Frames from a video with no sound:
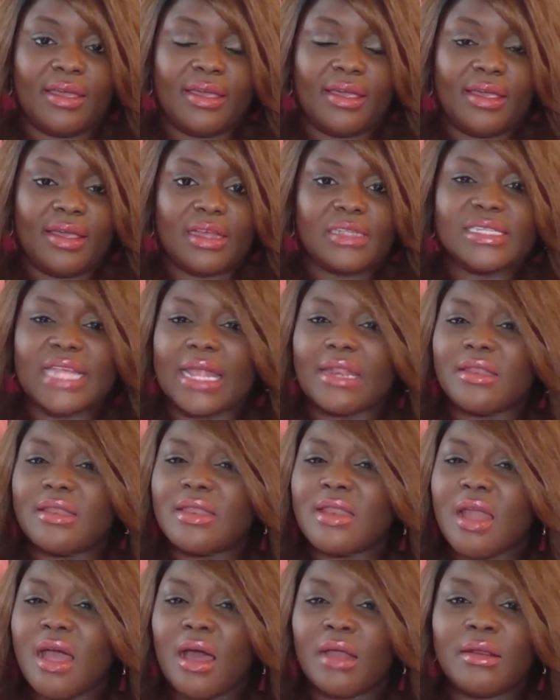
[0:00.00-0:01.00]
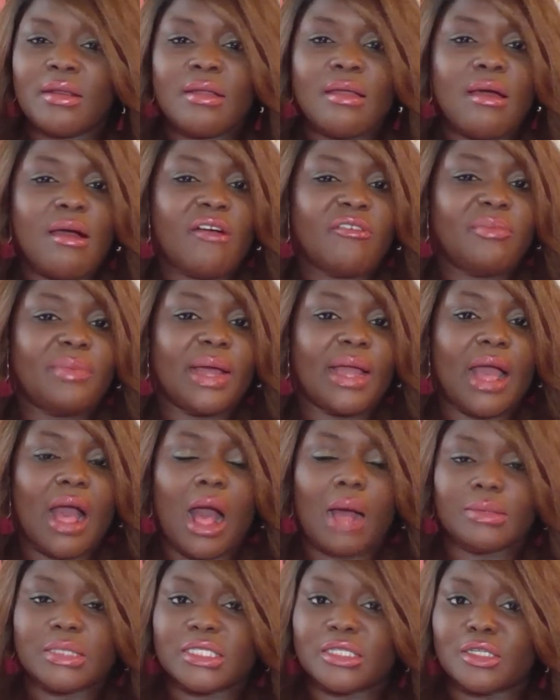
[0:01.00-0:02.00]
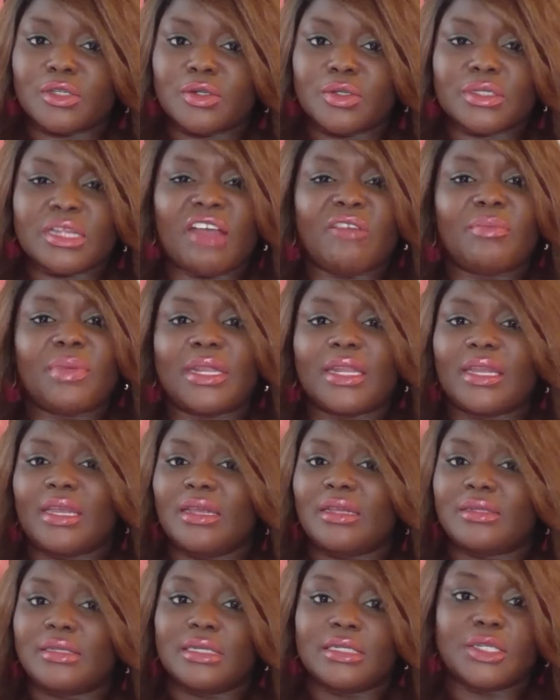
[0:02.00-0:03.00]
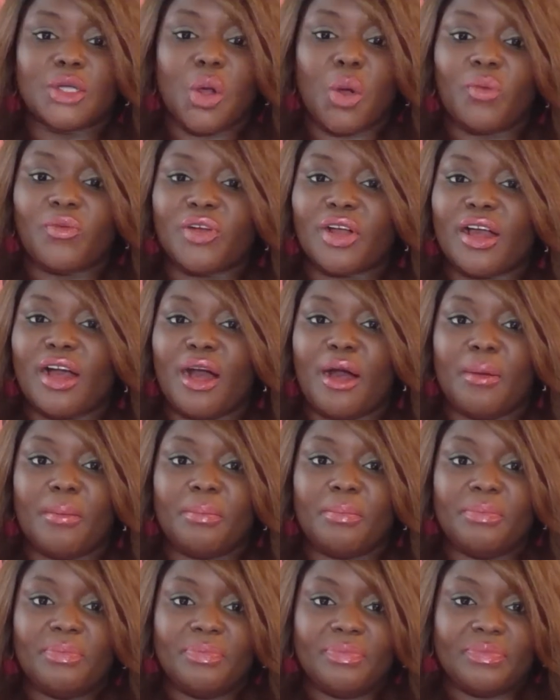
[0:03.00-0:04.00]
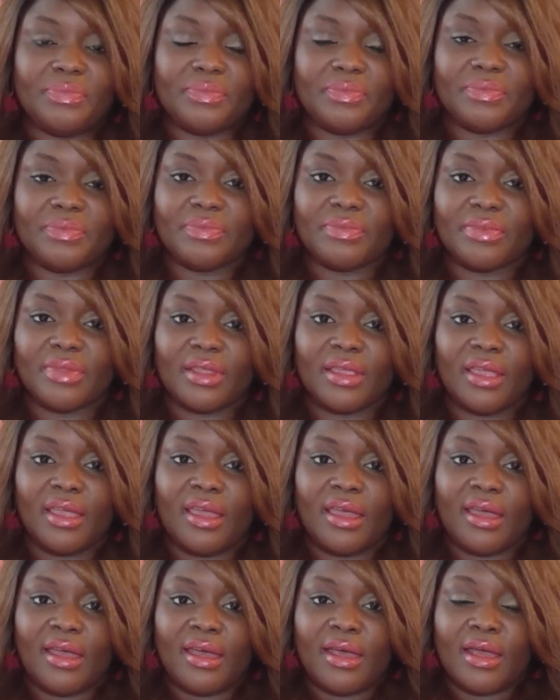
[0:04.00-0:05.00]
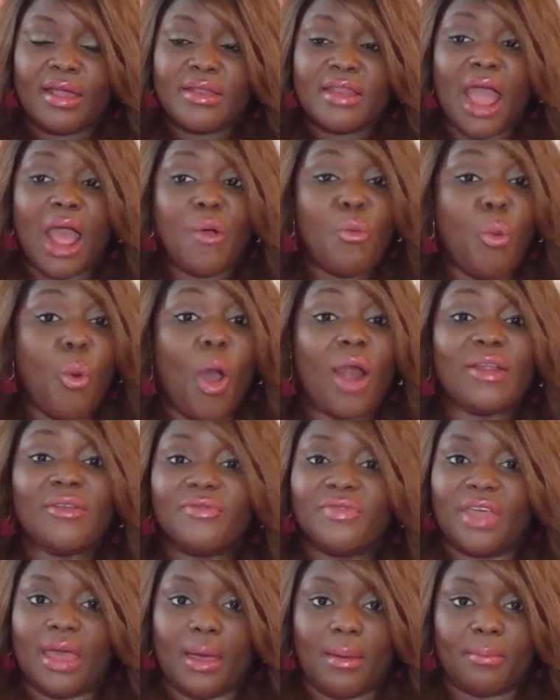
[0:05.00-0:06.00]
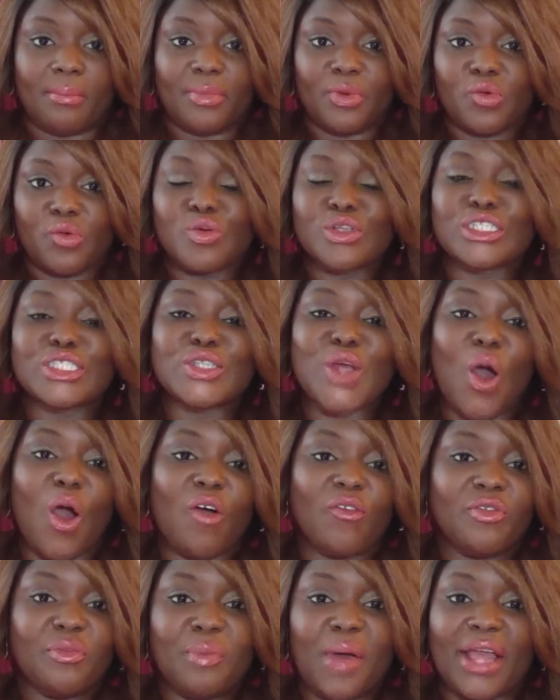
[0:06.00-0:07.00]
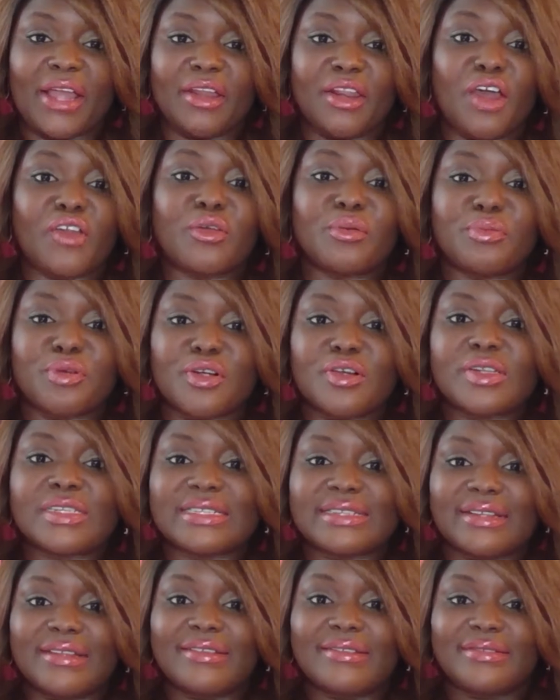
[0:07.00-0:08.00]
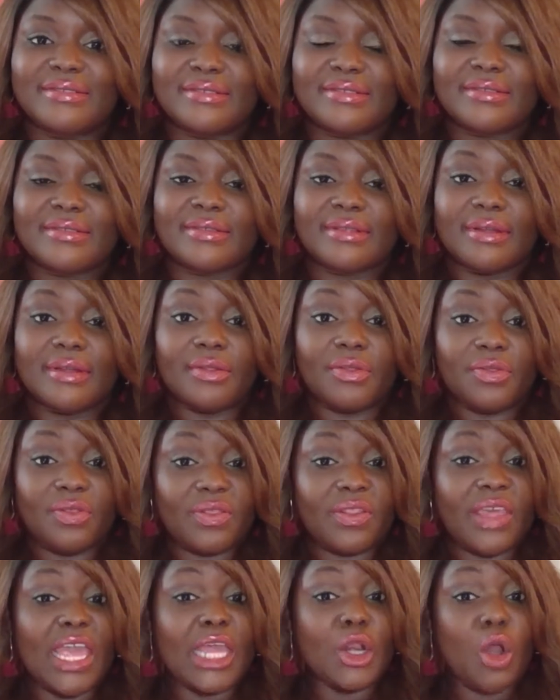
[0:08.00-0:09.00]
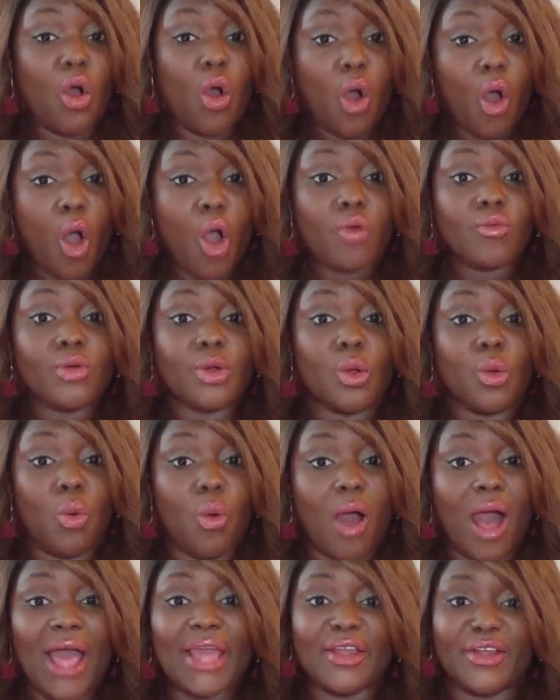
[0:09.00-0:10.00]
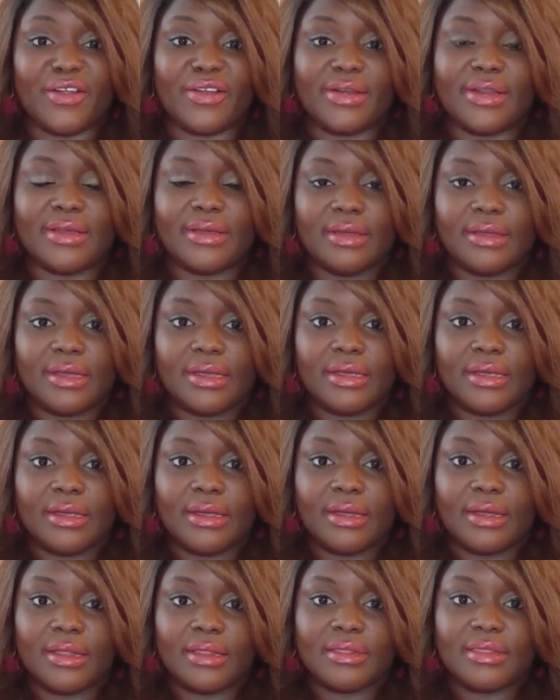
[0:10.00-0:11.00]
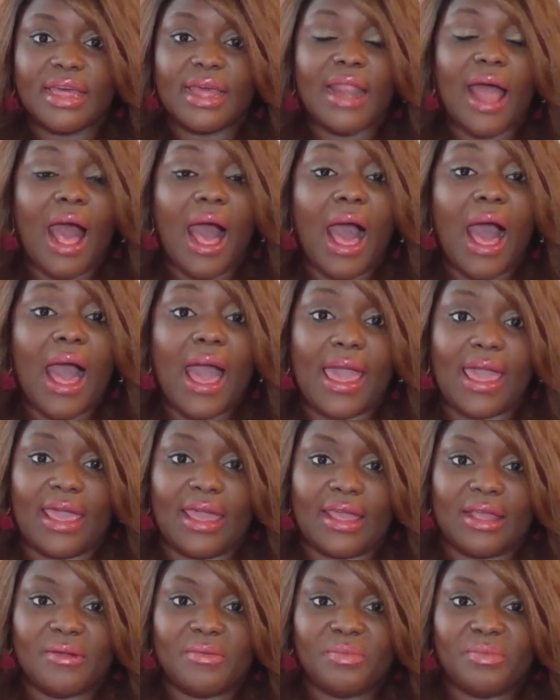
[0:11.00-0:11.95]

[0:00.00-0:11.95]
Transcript: is that none of my obstacles have been easy to overcome. Not one of them was solved by another person. It all required that I